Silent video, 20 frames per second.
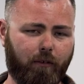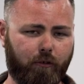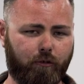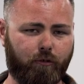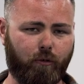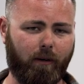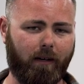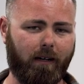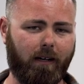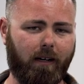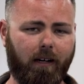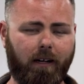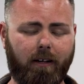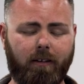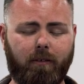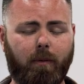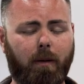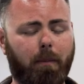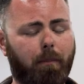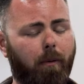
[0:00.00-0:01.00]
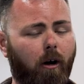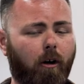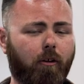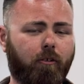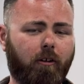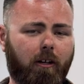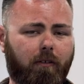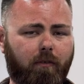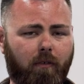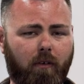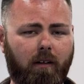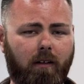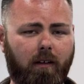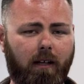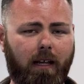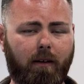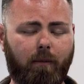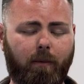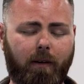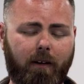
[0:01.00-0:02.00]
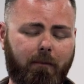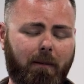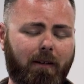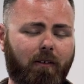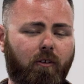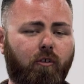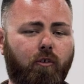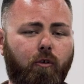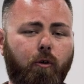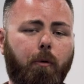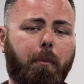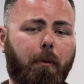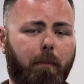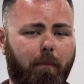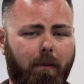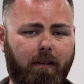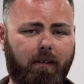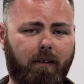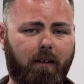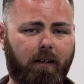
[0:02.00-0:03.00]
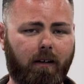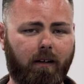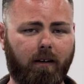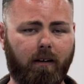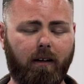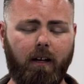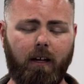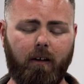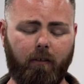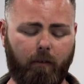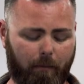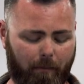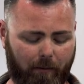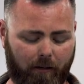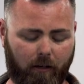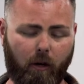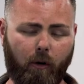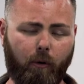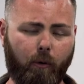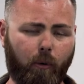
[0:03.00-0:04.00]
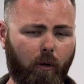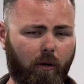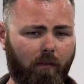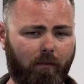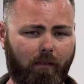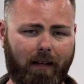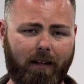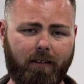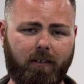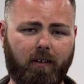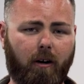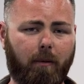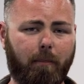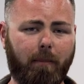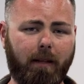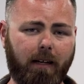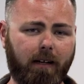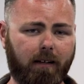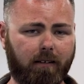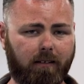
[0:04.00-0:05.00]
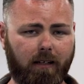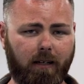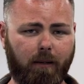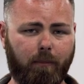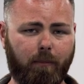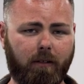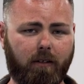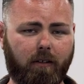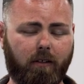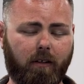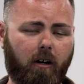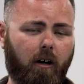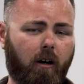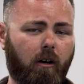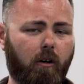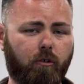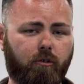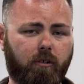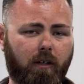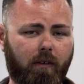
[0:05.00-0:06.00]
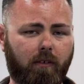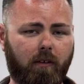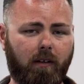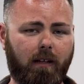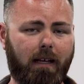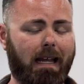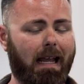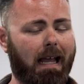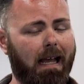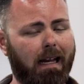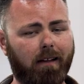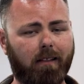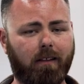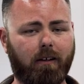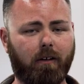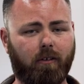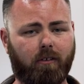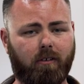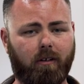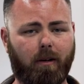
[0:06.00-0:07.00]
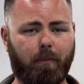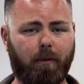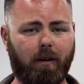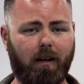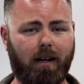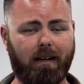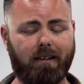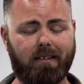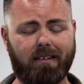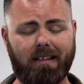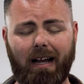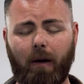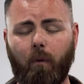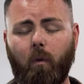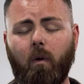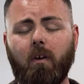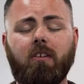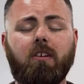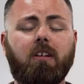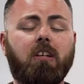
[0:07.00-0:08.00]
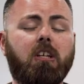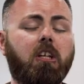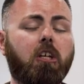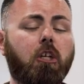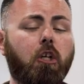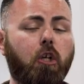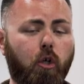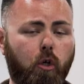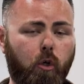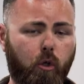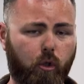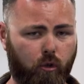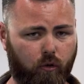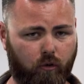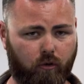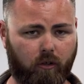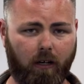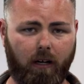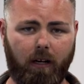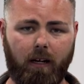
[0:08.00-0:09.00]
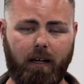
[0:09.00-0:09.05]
for joining us. We apologize for the delay. We've been super busy here. We've been going to events. Our media team went to the Carl Chevrolet end of the year summer nights. That was huge.